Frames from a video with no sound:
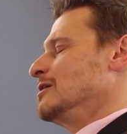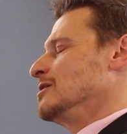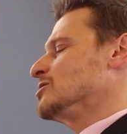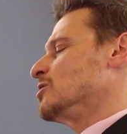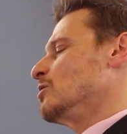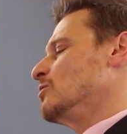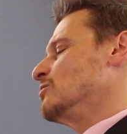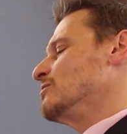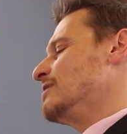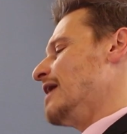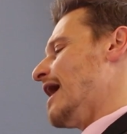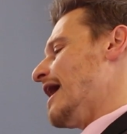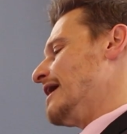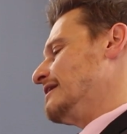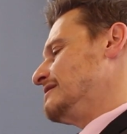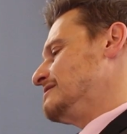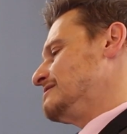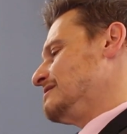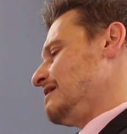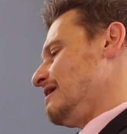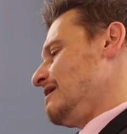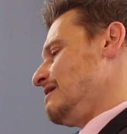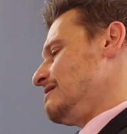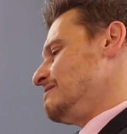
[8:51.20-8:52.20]
so
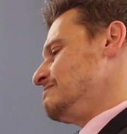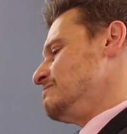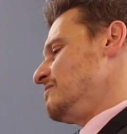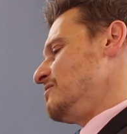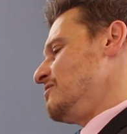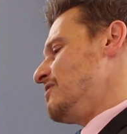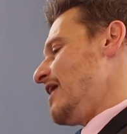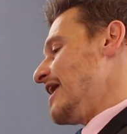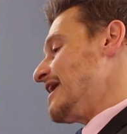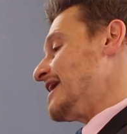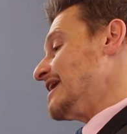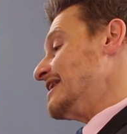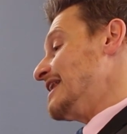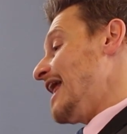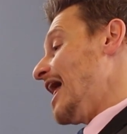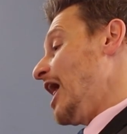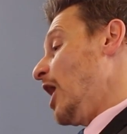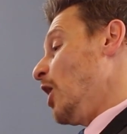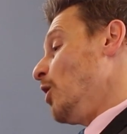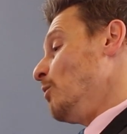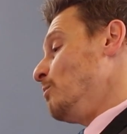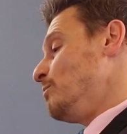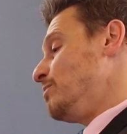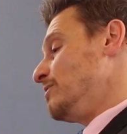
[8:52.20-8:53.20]
that they can
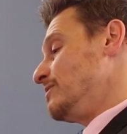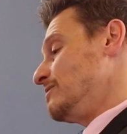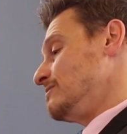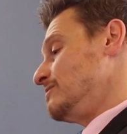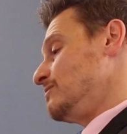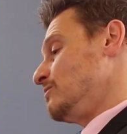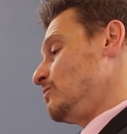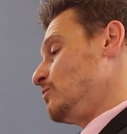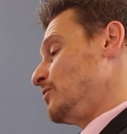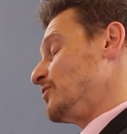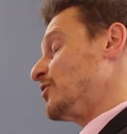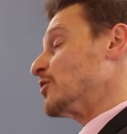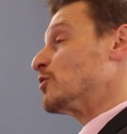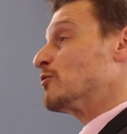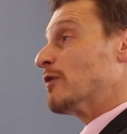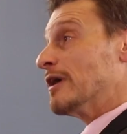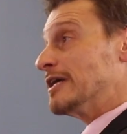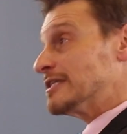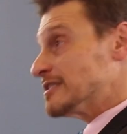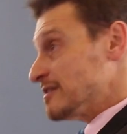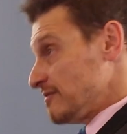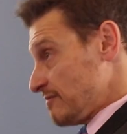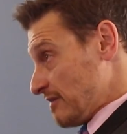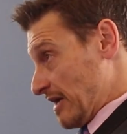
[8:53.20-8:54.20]
help, with the
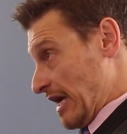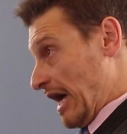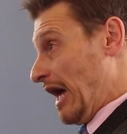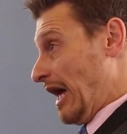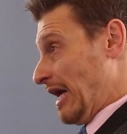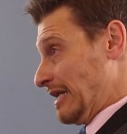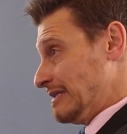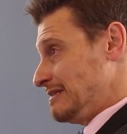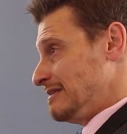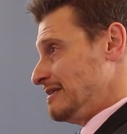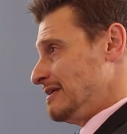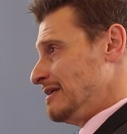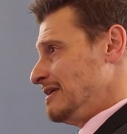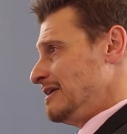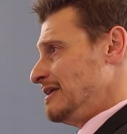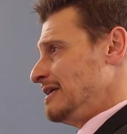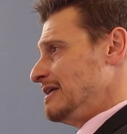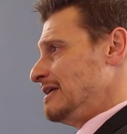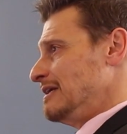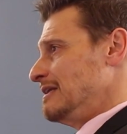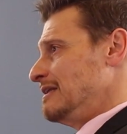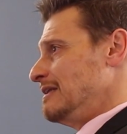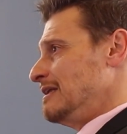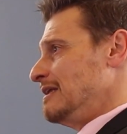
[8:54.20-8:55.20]
grace of God,
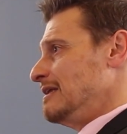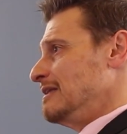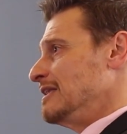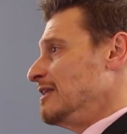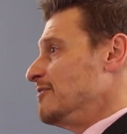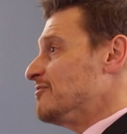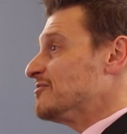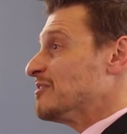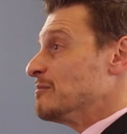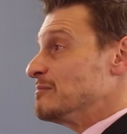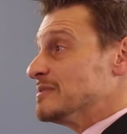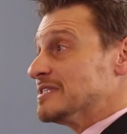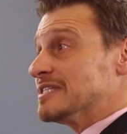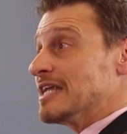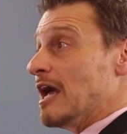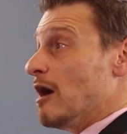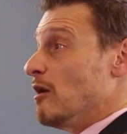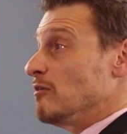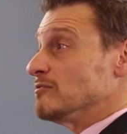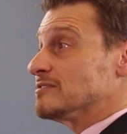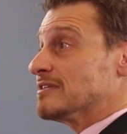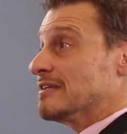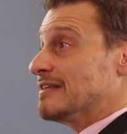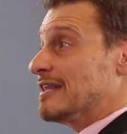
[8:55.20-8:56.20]
lift
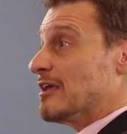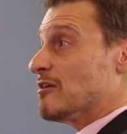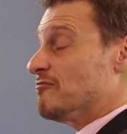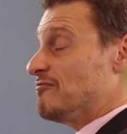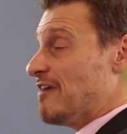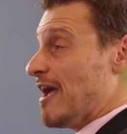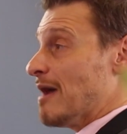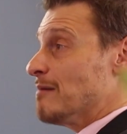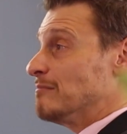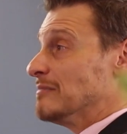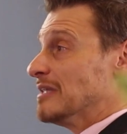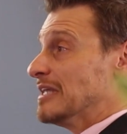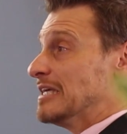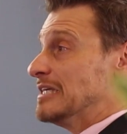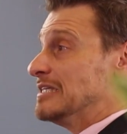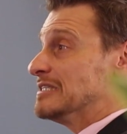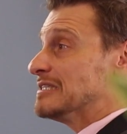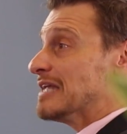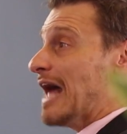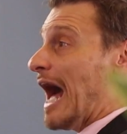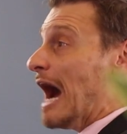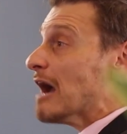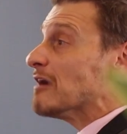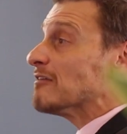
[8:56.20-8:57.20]
themselves and their
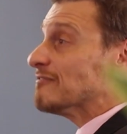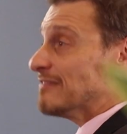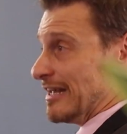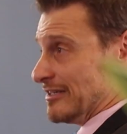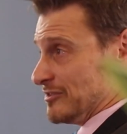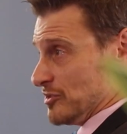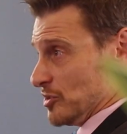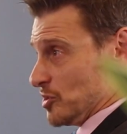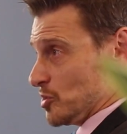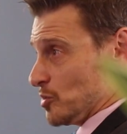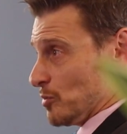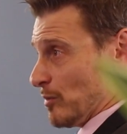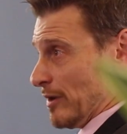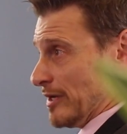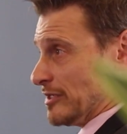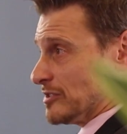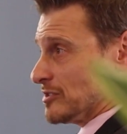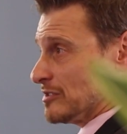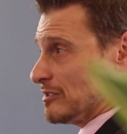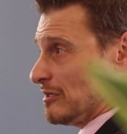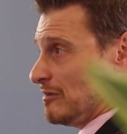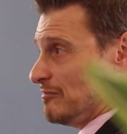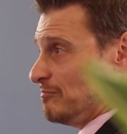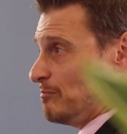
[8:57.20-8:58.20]
families out of that
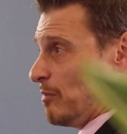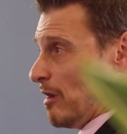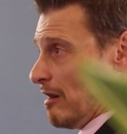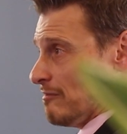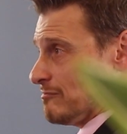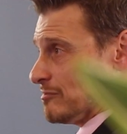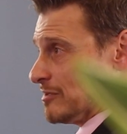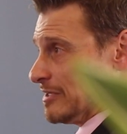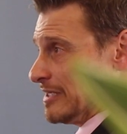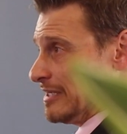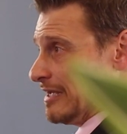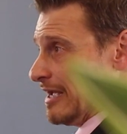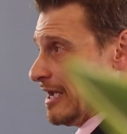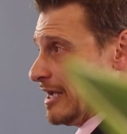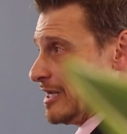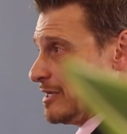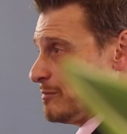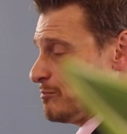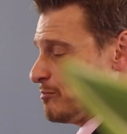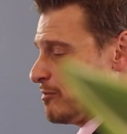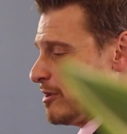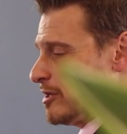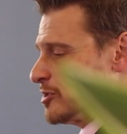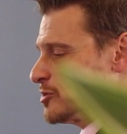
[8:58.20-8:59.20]
situation of poverty
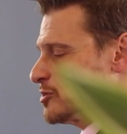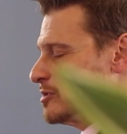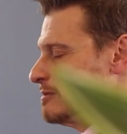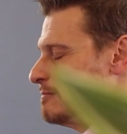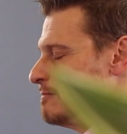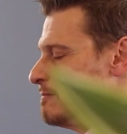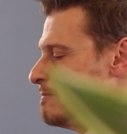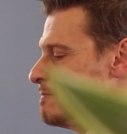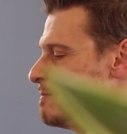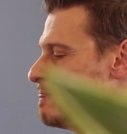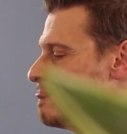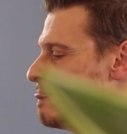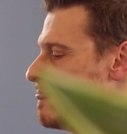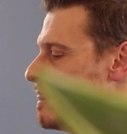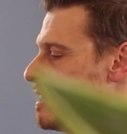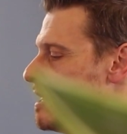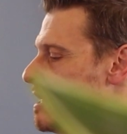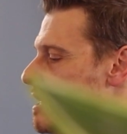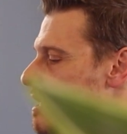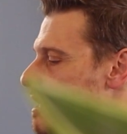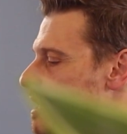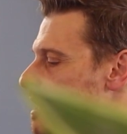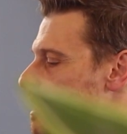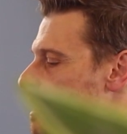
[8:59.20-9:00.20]
and oppression.
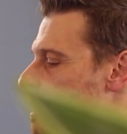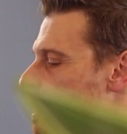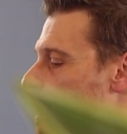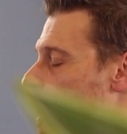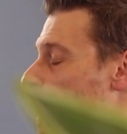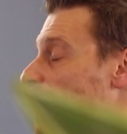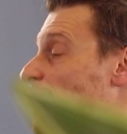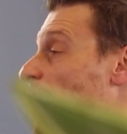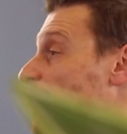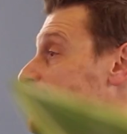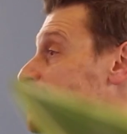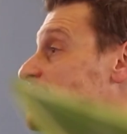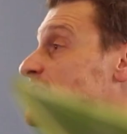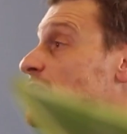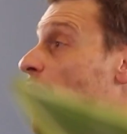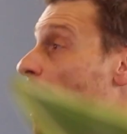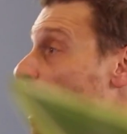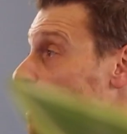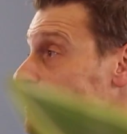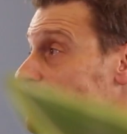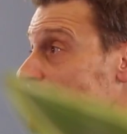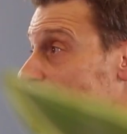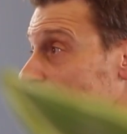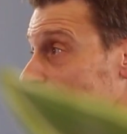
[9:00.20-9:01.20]
I got to
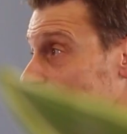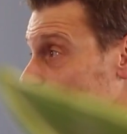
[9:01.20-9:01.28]
talk to